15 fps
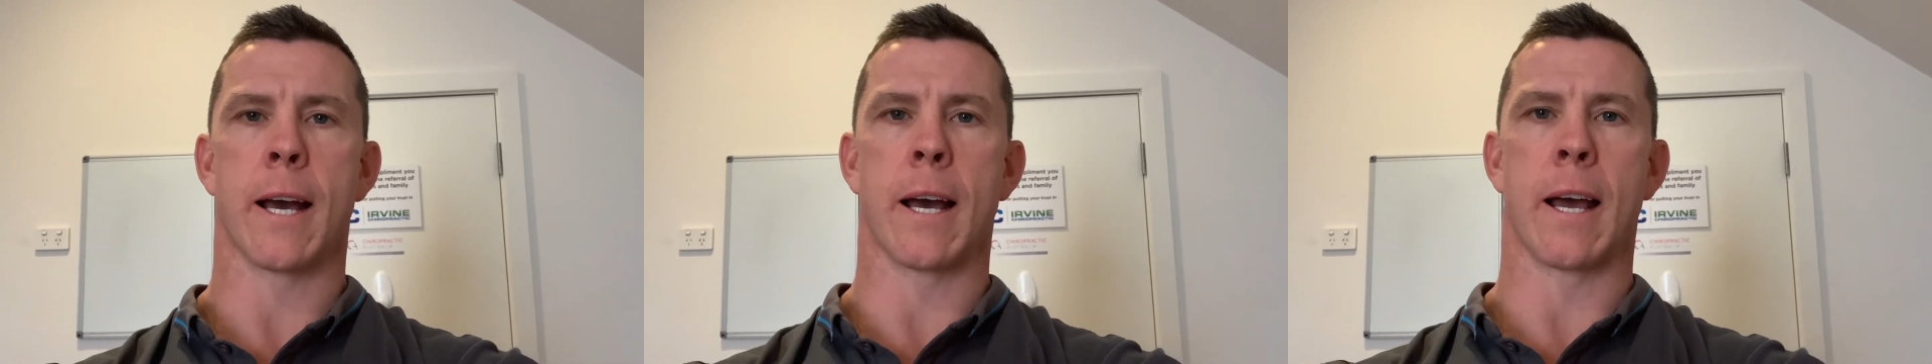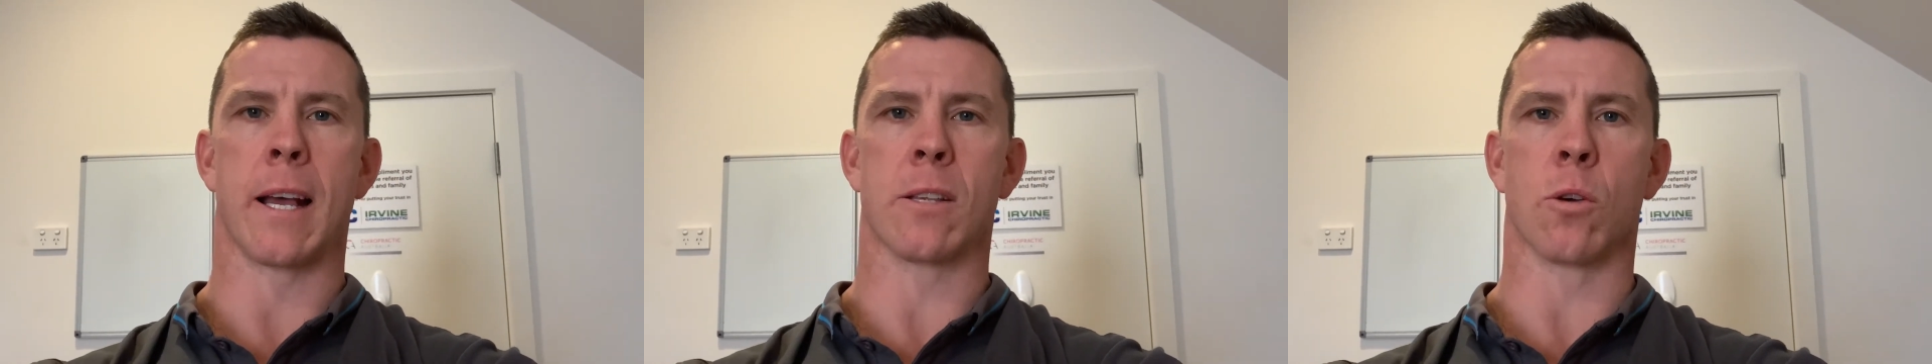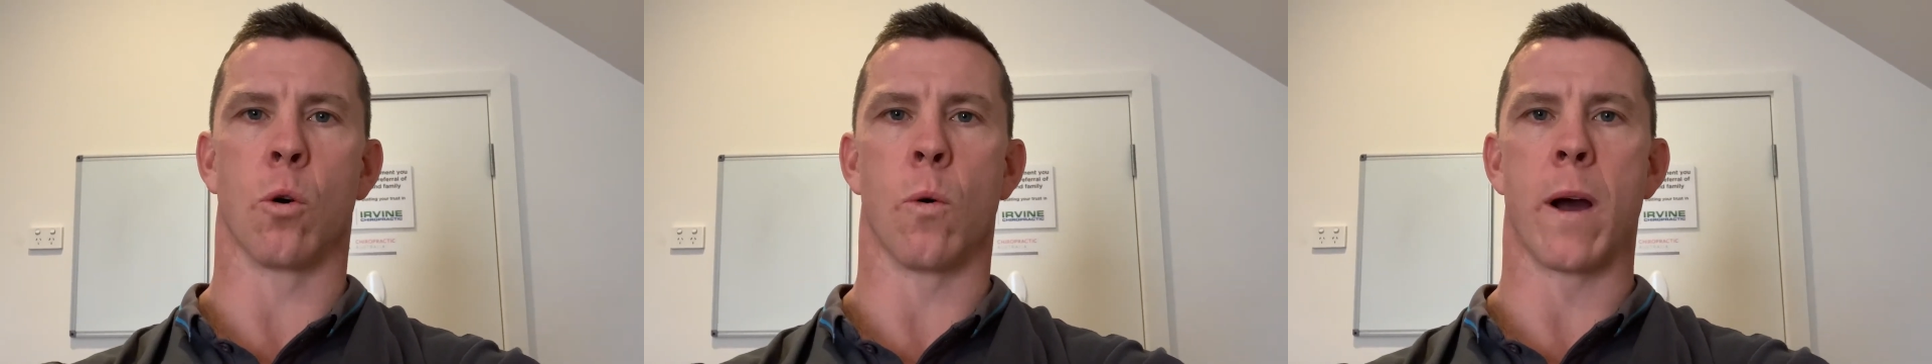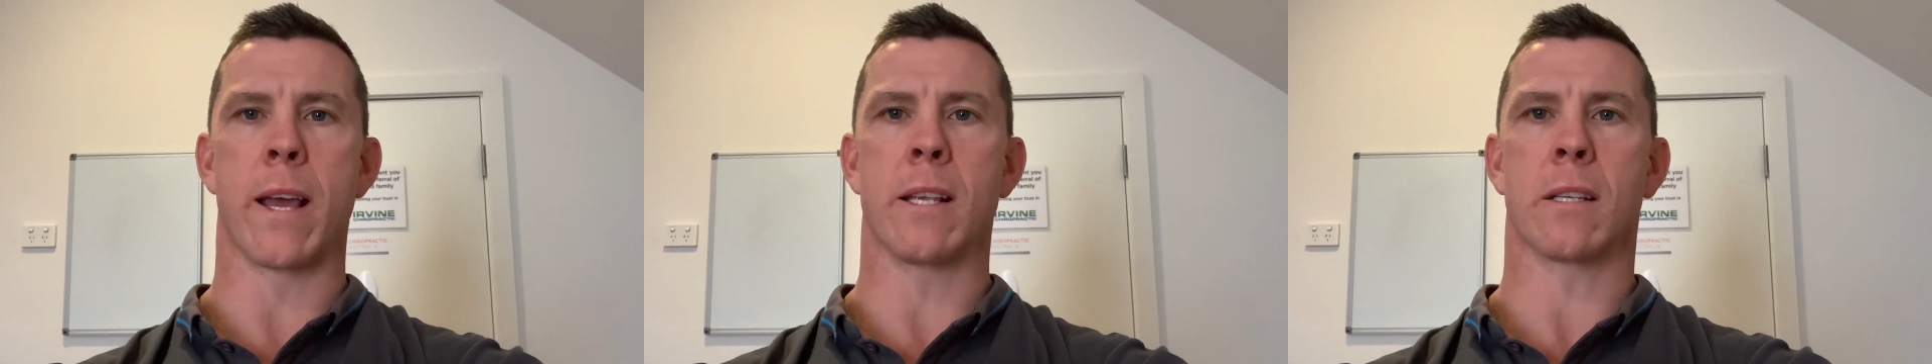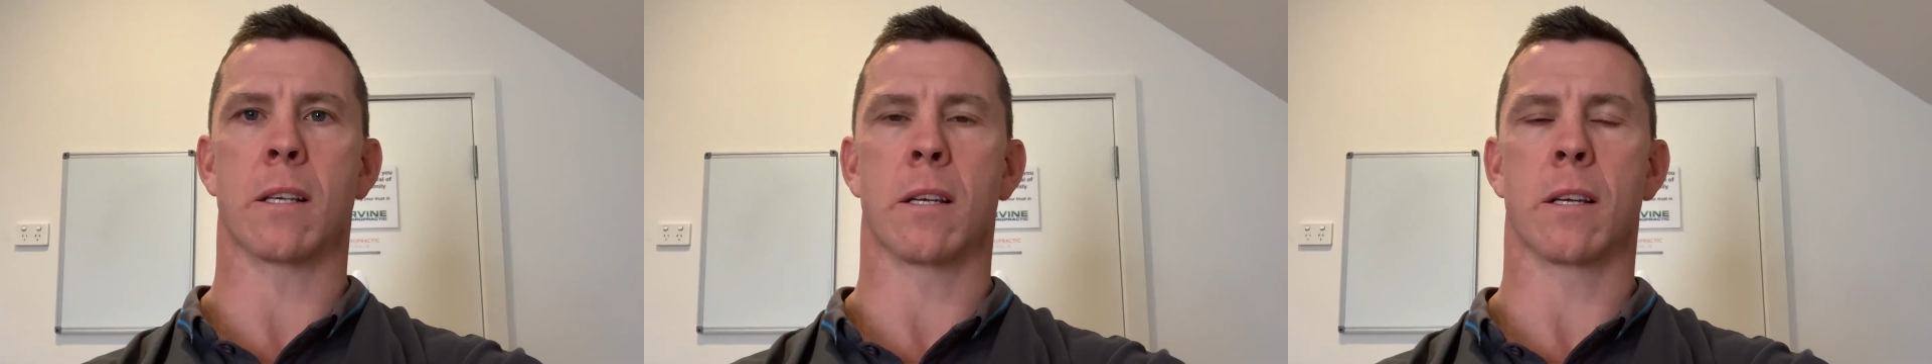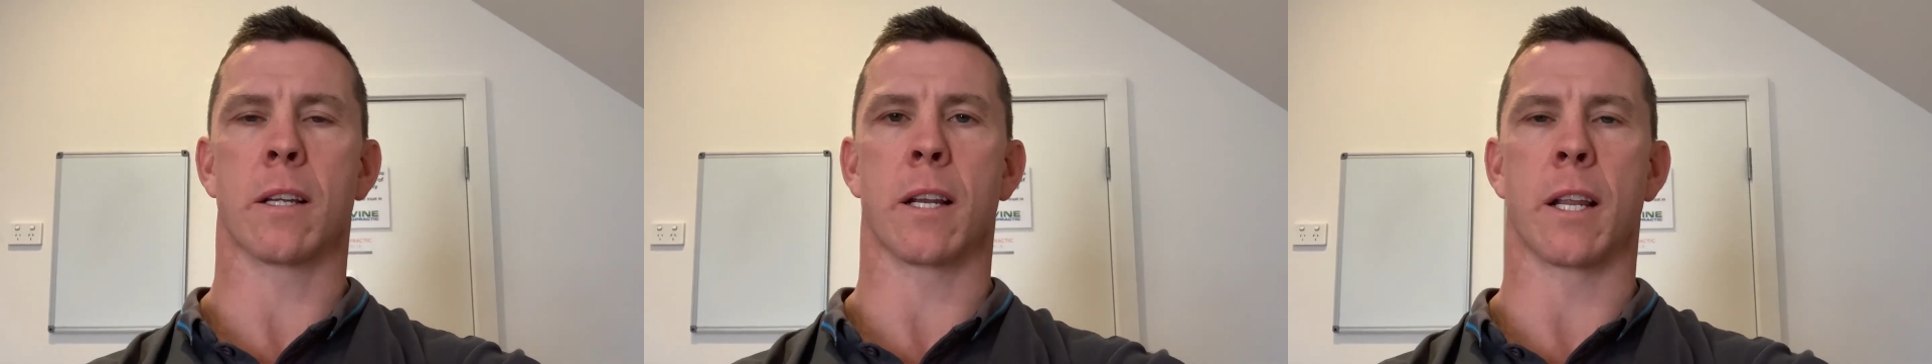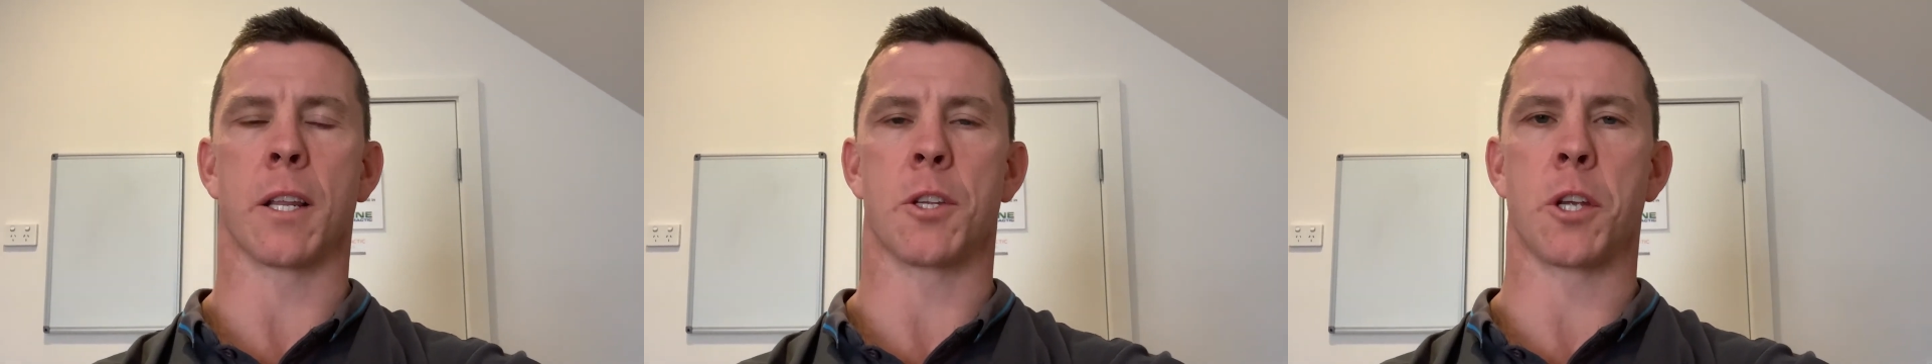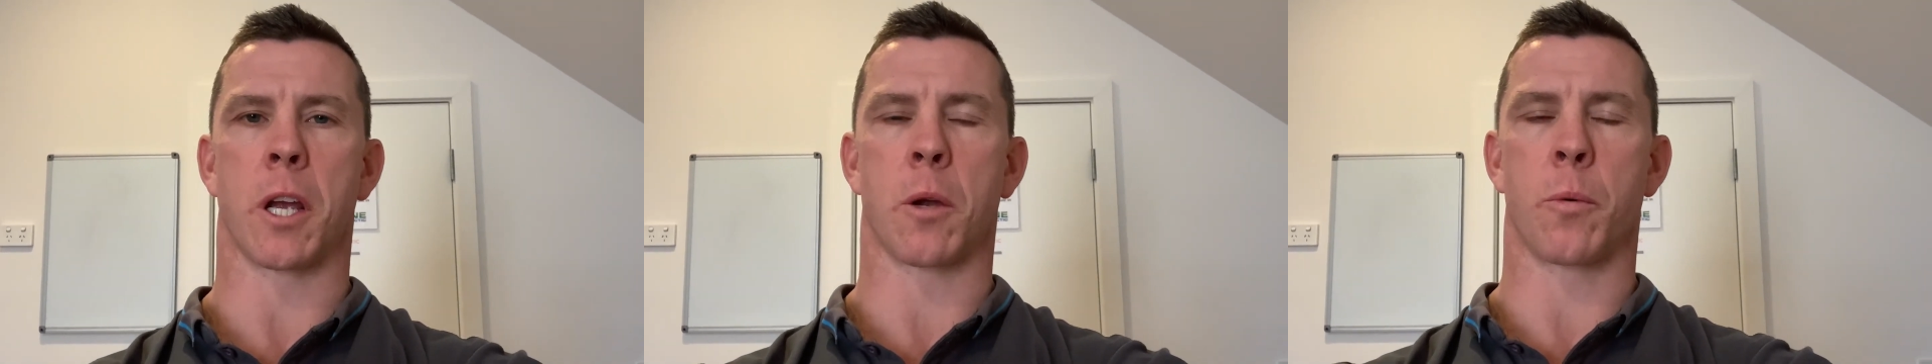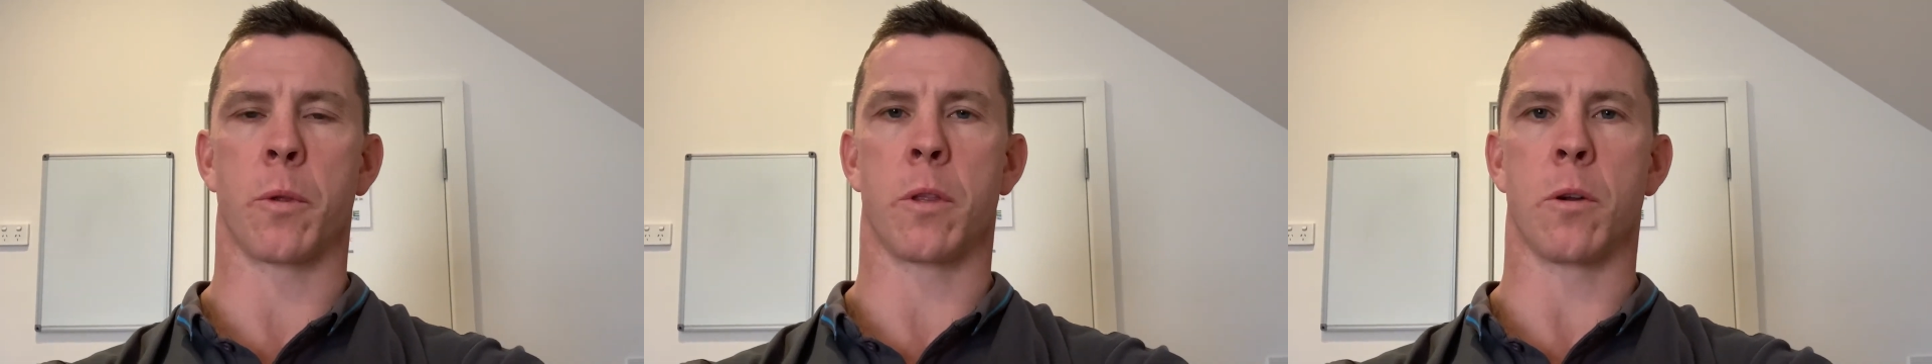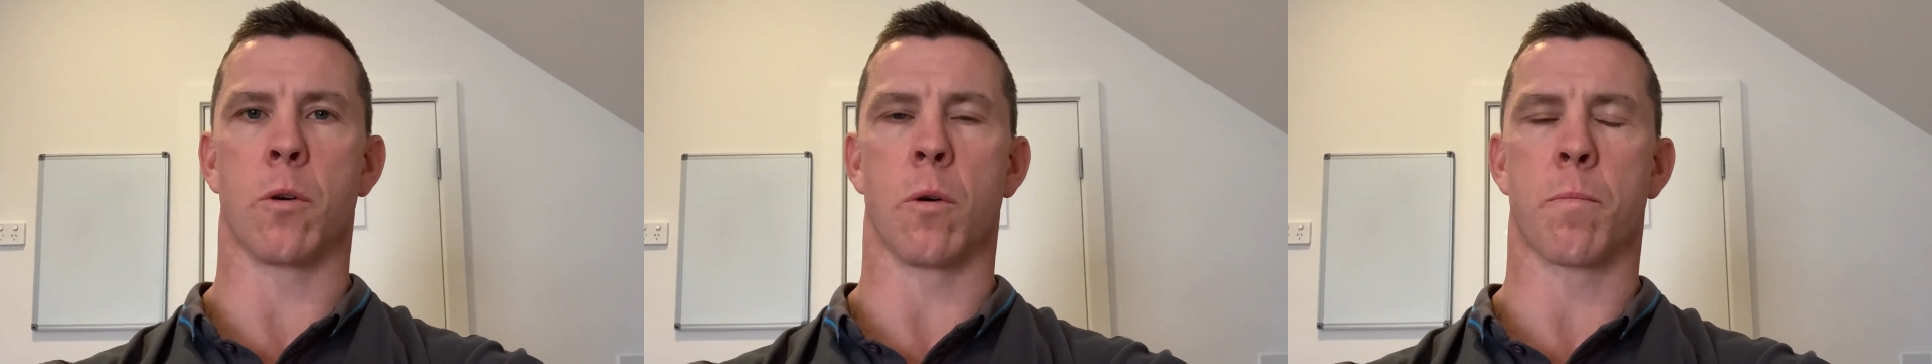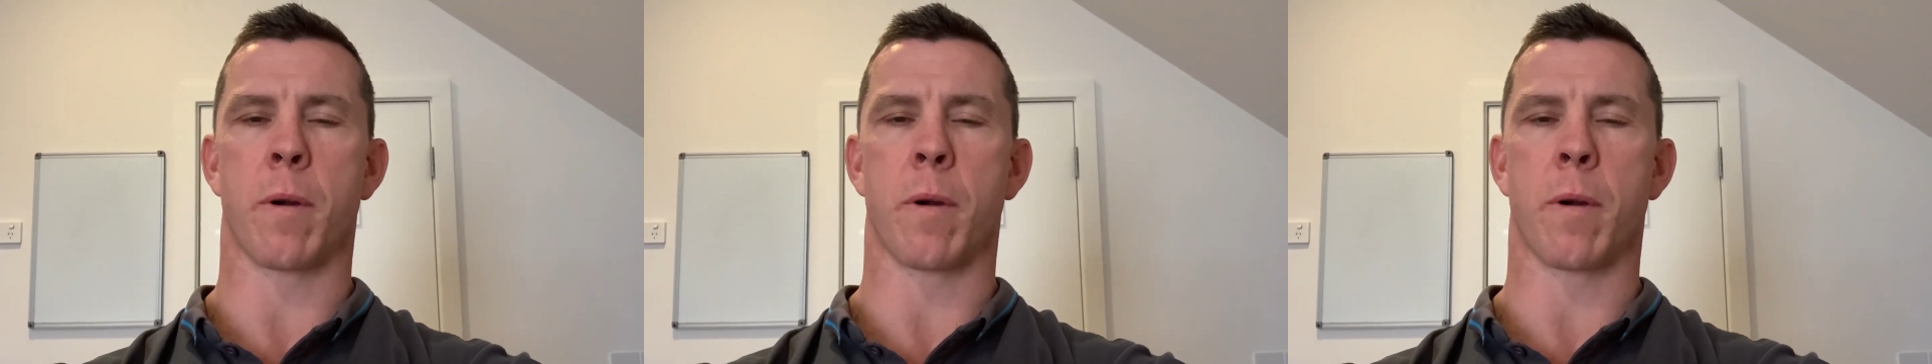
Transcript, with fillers: As always, you need to check with your